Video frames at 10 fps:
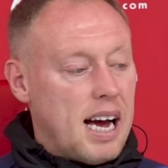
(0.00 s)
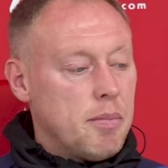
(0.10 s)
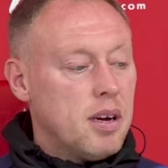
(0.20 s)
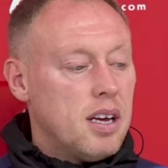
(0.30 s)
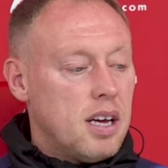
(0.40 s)

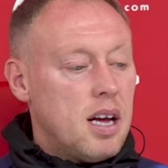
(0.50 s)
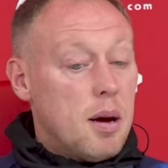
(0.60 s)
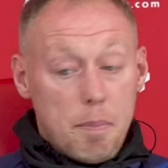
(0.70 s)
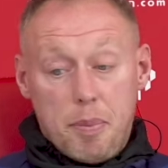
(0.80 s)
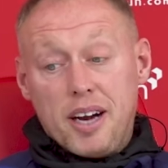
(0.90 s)
time,
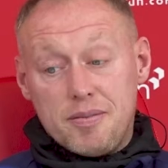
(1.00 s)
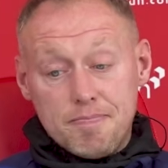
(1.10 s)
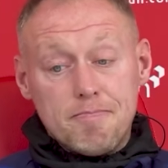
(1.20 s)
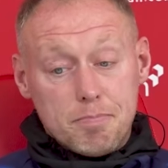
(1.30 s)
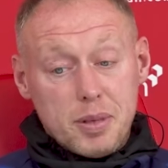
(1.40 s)

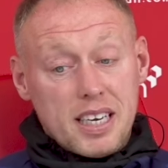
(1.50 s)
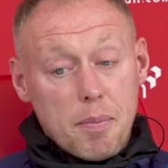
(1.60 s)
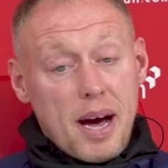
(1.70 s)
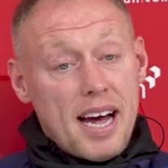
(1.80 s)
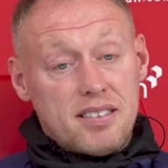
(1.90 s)
but be
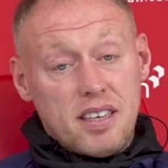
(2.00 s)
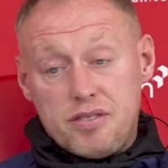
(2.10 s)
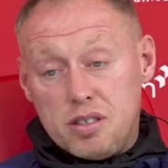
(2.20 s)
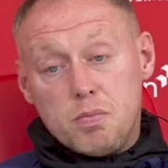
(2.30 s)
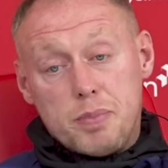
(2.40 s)

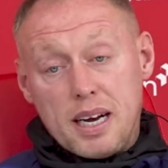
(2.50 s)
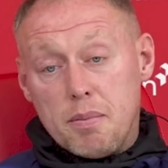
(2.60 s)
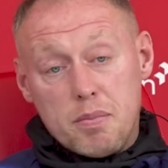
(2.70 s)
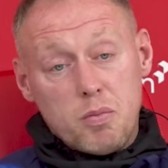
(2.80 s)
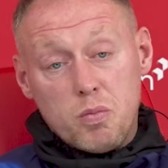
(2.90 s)
competitive to pick
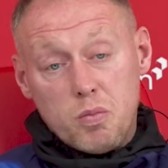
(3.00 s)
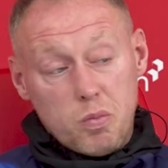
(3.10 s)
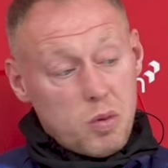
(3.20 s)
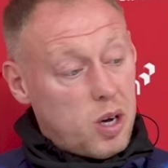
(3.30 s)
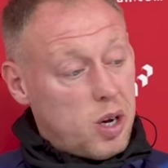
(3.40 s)
up
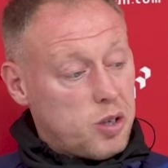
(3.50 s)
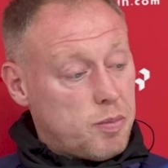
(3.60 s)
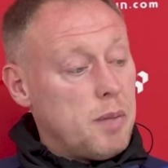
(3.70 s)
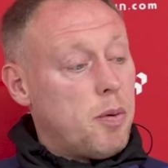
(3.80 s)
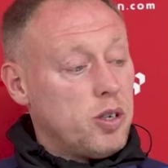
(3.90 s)
um, uh, as
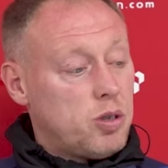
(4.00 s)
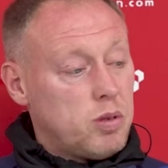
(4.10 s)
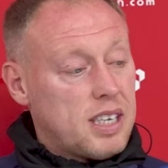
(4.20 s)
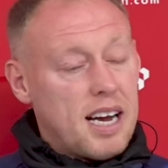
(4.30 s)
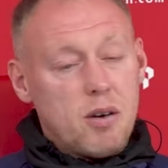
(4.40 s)
many points
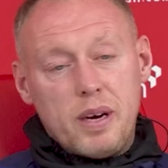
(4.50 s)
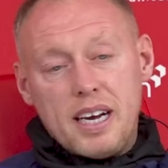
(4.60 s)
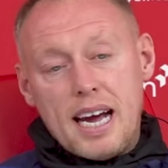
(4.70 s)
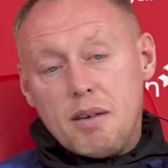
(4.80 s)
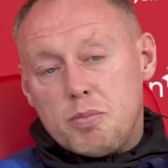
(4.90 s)
as we can and
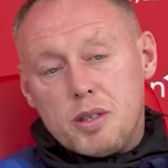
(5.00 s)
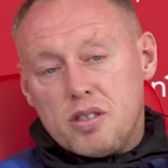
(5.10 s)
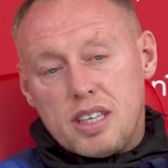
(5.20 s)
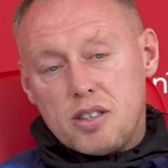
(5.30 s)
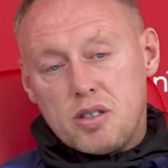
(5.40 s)
win games
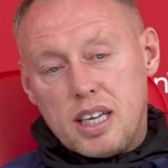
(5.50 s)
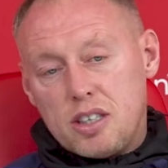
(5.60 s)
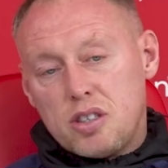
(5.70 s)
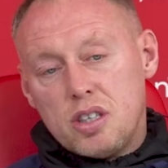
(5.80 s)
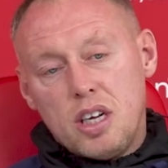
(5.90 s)
because that's
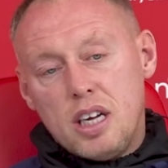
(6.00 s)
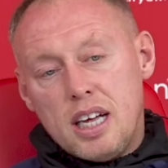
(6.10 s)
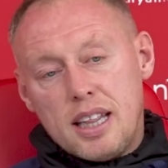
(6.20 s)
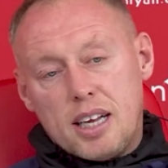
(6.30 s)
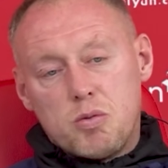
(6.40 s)
that's
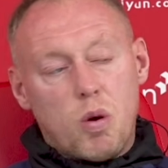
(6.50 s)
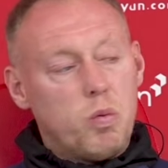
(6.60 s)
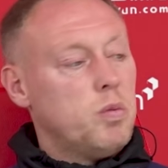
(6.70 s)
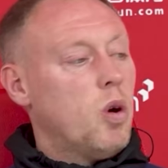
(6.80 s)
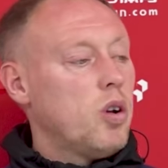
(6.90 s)
that's what
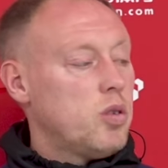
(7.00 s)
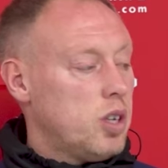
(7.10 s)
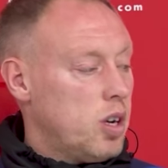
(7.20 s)
we want.